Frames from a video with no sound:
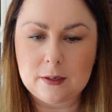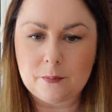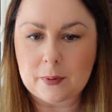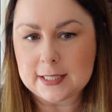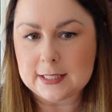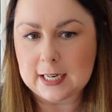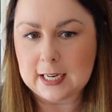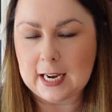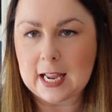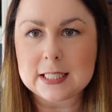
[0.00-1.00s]

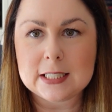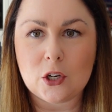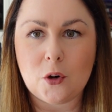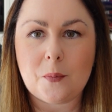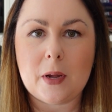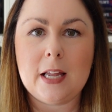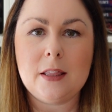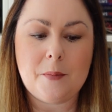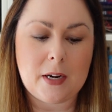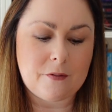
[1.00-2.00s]
basically ends up in
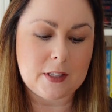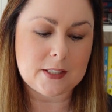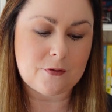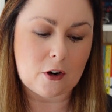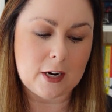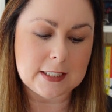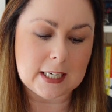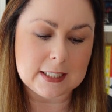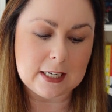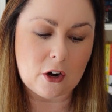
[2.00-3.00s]
the middle of this fight
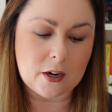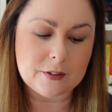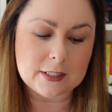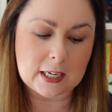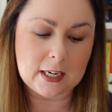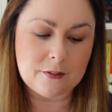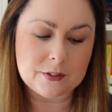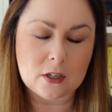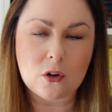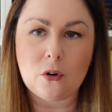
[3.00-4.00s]
and kind of
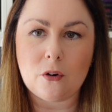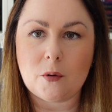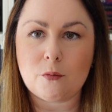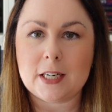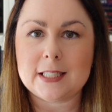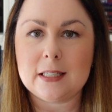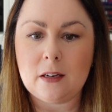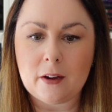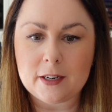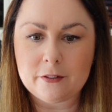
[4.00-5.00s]
saves Kurt von Breda's
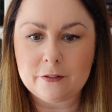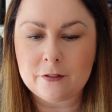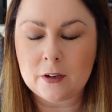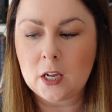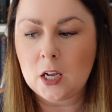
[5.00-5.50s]
life,